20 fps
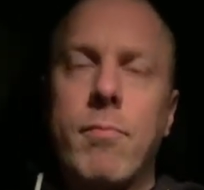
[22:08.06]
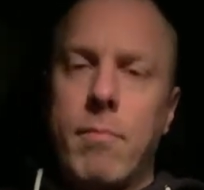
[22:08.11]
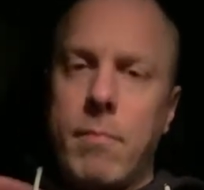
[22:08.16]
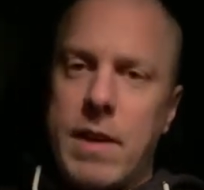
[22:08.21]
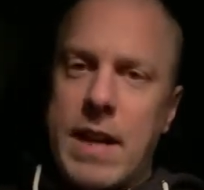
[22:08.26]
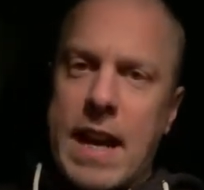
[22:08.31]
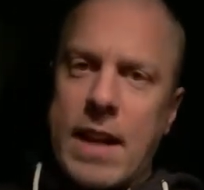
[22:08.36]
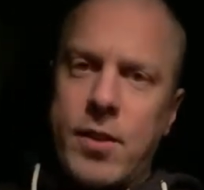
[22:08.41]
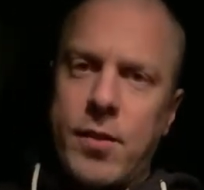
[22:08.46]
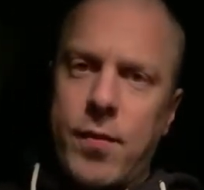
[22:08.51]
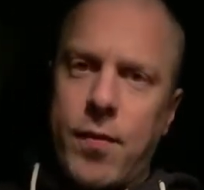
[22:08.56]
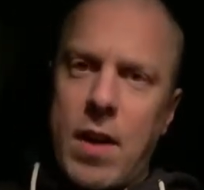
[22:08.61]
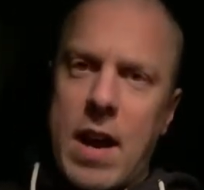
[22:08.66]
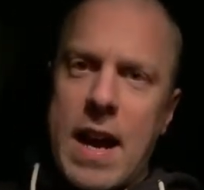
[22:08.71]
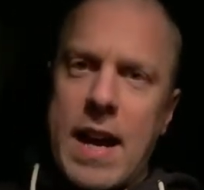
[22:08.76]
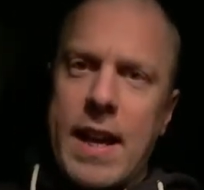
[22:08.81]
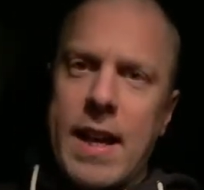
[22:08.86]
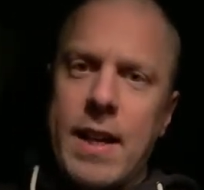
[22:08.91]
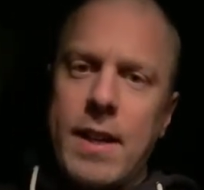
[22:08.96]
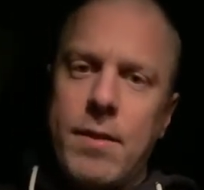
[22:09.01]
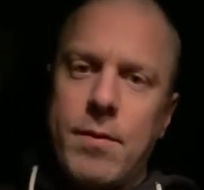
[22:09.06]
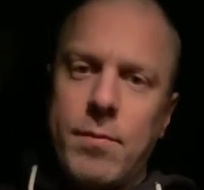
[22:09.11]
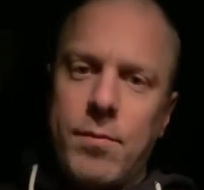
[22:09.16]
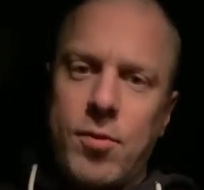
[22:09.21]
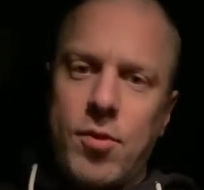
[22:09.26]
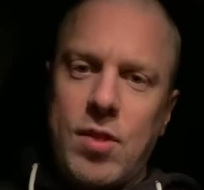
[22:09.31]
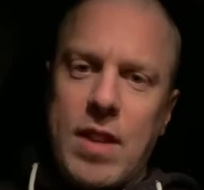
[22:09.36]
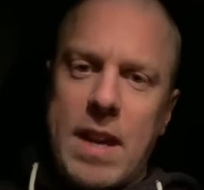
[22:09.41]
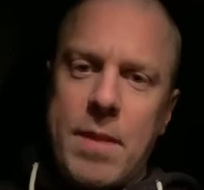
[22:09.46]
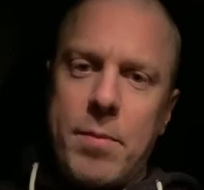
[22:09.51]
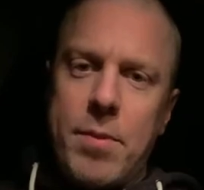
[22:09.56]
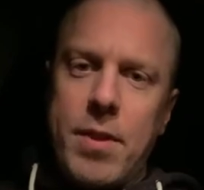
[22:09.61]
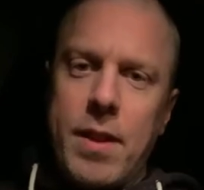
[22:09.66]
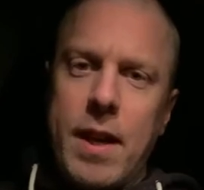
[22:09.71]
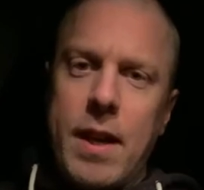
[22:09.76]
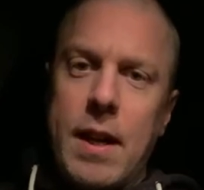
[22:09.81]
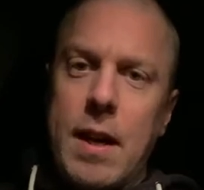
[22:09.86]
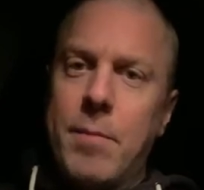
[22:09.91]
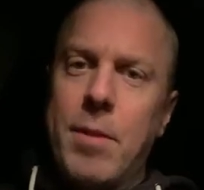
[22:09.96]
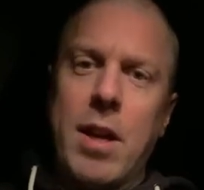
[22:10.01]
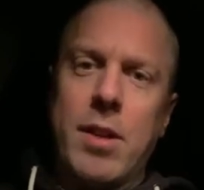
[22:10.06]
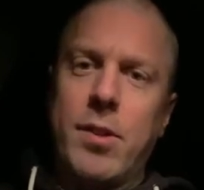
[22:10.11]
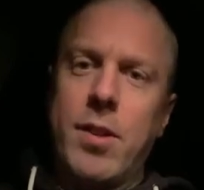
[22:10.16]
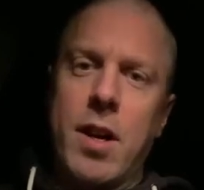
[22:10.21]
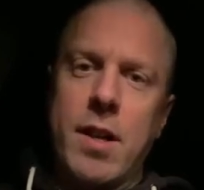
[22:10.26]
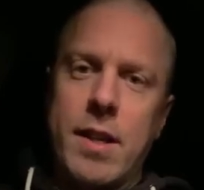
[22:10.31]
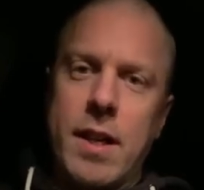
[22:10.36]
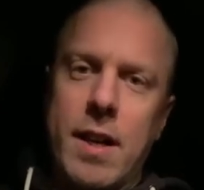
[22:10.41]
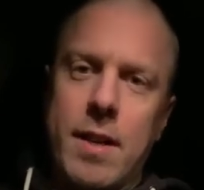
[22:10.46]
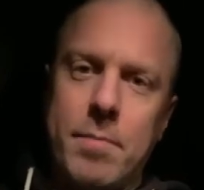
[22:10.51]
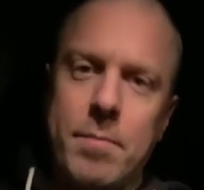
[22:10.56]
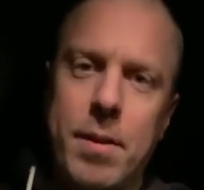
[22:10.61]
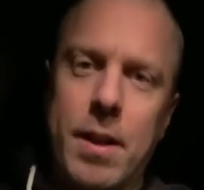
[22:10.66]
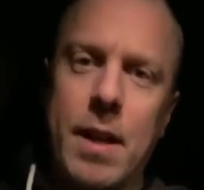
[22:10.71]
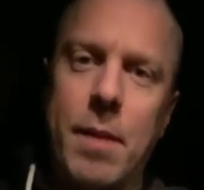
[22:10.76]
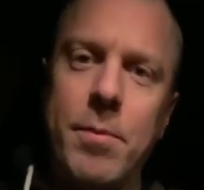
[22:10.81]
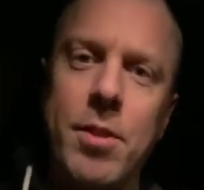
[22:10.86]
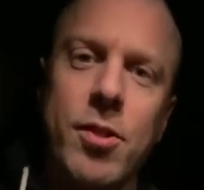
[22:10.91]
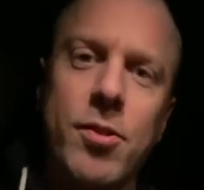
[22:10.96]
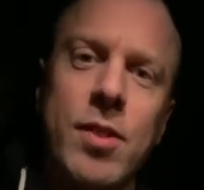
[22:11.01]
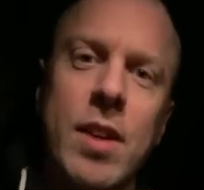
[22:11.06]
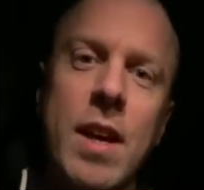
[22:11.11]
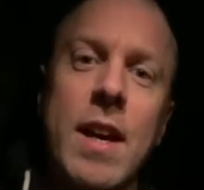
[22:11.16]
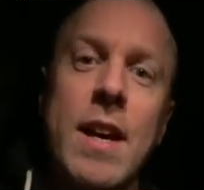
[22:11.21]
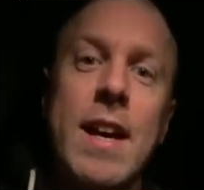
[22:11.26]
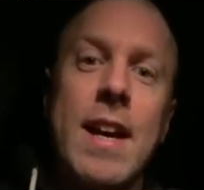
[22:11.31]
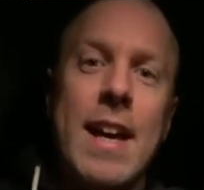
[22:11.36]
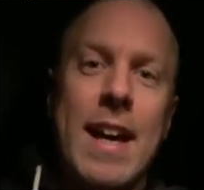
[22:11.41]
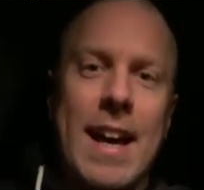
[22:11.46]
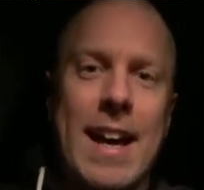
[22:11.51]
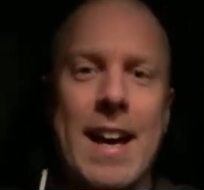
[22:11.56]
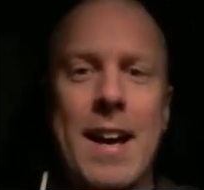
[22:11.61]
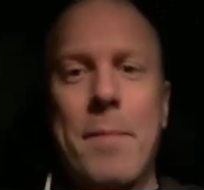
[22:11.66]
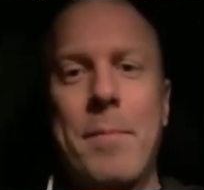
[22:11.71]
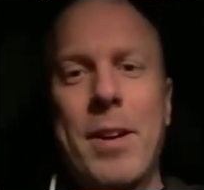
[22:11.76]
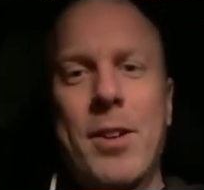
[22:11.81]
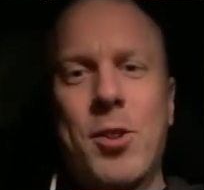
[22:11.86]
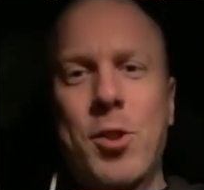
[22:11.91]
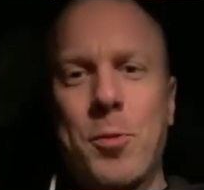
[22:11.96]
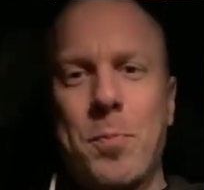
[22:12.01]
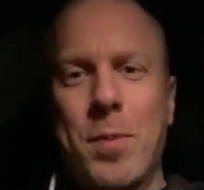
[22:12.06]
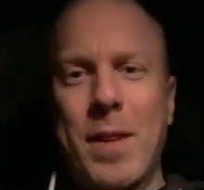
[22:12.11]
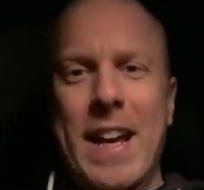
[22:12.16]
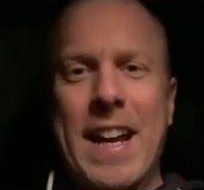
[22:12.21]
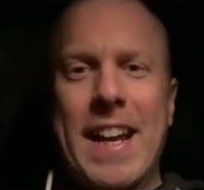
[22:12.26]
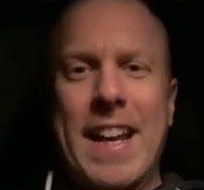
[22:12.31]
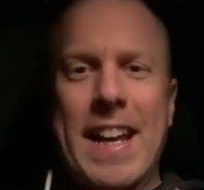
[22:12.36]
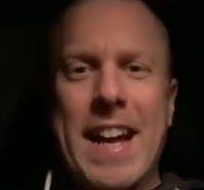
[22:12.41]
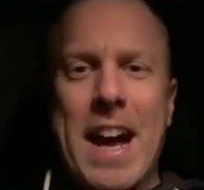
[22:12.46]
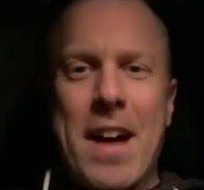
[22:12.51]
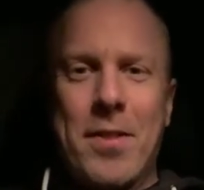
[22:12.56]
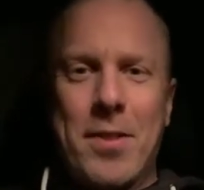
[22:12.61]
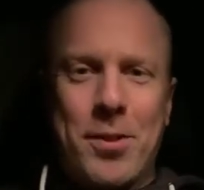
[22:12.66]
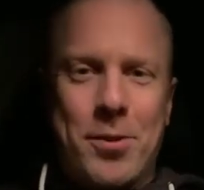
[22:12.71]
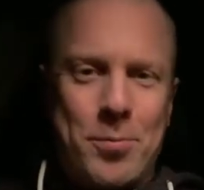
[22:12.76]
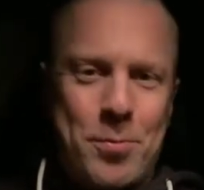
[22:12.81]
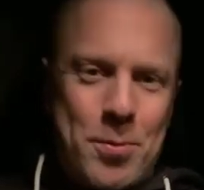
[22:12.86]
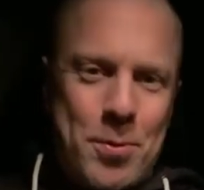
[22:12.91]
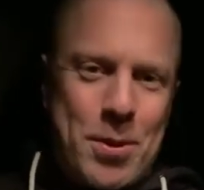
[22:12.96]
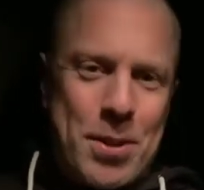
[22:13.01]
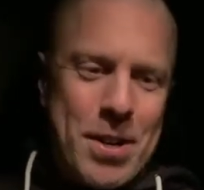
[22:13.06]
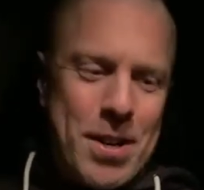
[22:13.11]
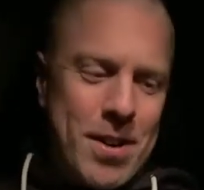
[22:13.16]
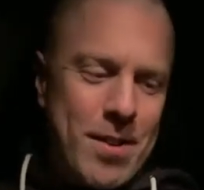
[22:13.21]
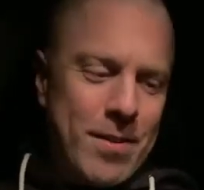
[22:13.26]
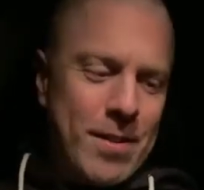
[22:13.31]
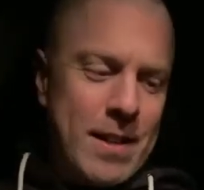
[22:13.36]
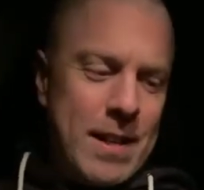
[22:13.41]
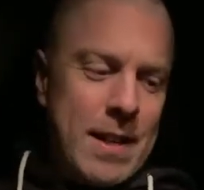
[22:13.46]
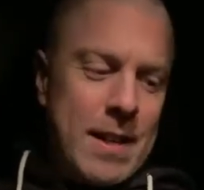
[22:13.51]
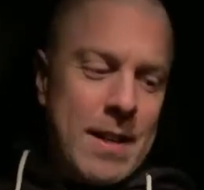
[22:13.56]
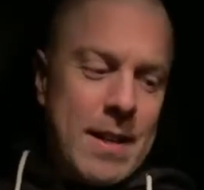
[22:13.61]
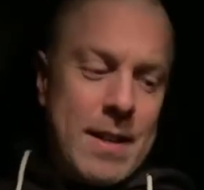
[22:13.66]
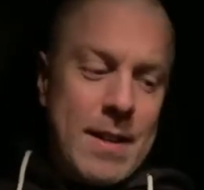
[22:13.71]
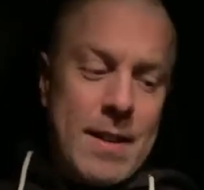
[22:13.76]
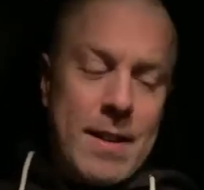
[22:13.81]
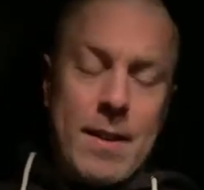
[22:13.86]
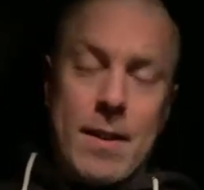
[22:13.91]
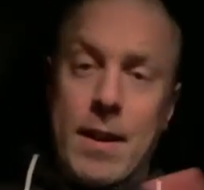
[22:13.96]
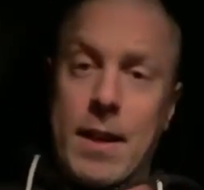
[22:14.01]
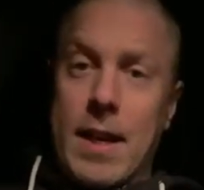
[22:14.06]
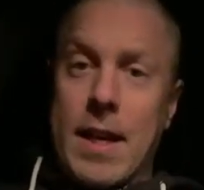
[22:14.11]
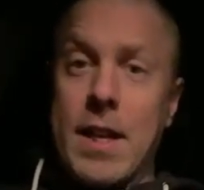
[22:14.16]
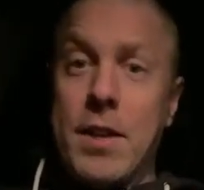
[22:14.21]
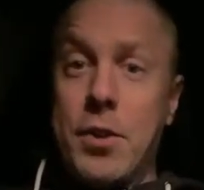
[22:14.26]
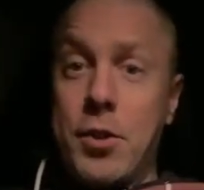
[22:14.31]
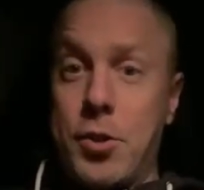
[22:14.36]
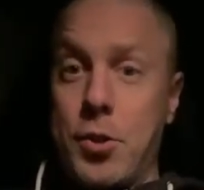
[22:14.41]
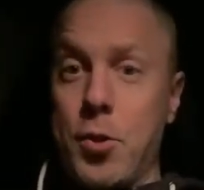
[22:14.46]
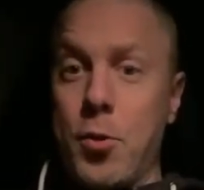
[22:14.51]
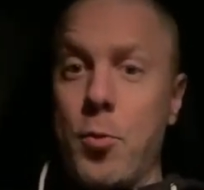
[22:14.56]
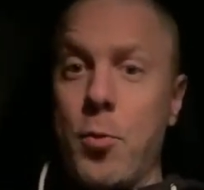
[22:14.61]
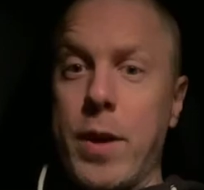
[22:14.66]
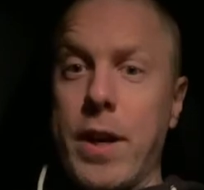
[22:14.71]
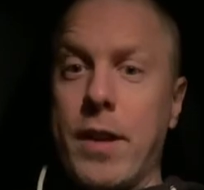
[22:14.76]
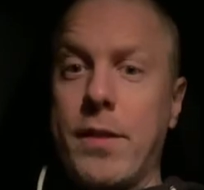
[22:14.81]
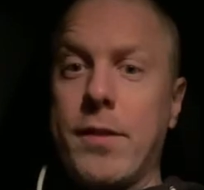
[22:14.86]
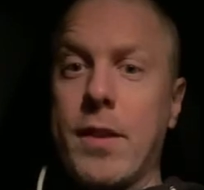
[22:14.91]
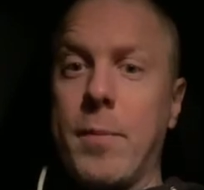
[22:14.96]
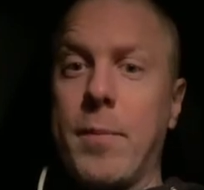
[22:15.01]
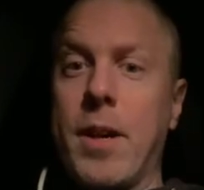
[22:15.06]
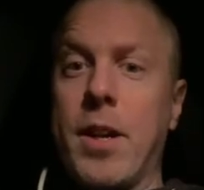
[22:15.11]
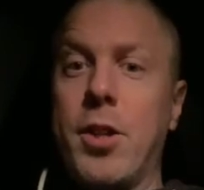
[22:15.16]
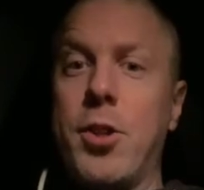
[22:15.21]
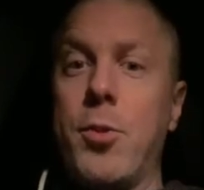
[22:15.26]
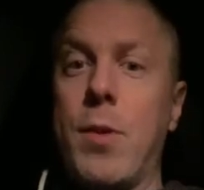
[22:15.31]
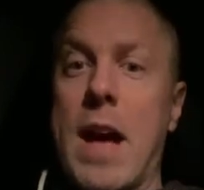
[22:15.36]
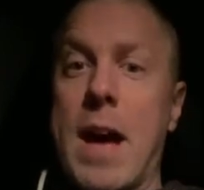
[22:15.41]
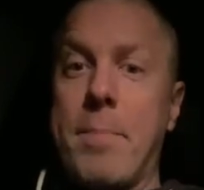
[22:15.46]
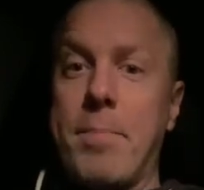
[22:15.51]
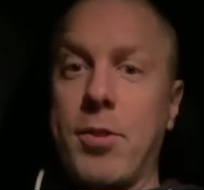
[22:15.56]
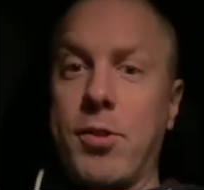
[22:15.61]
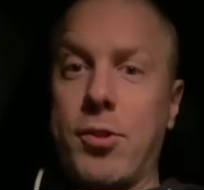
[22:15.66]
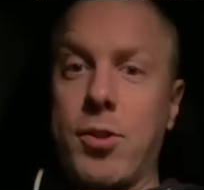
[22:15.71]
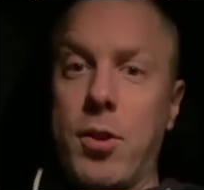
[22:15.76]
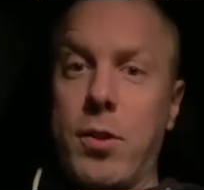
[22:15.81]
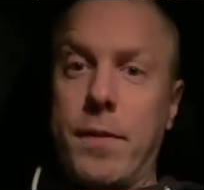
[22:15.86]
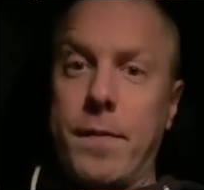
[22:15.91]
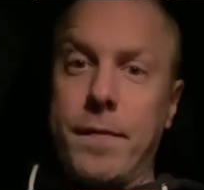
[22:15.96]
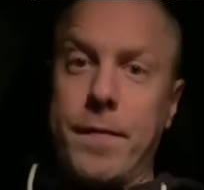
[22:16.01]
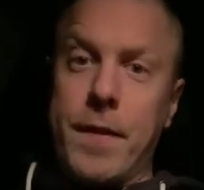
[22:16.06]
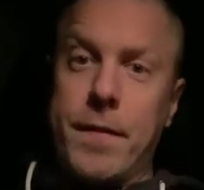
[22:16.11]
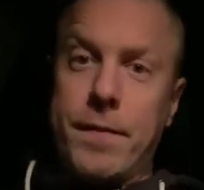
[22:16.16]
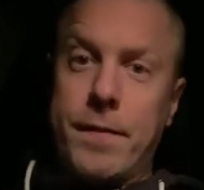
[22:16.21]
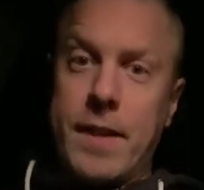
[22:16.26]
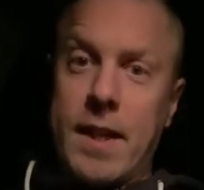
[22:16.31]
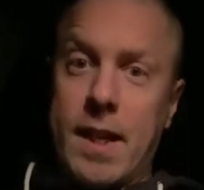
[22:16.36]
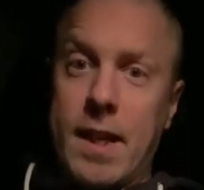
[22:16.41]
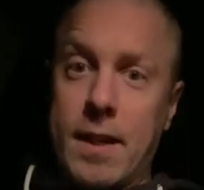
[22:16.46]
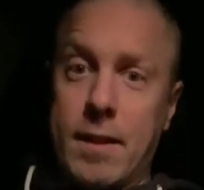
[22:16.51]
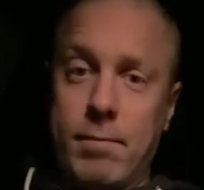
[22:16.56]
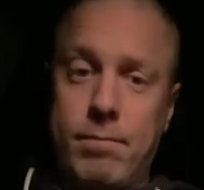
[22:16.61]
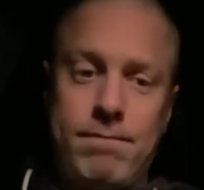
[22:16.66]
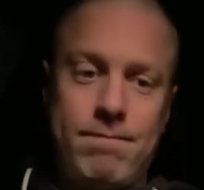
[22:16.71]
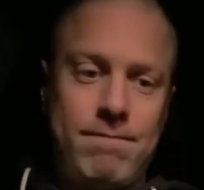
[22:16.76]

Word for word: next Friday. Same thing. I'm not done yet, but I'm just I'm explaining how this will go in two weeks, I'm going to do episode 15.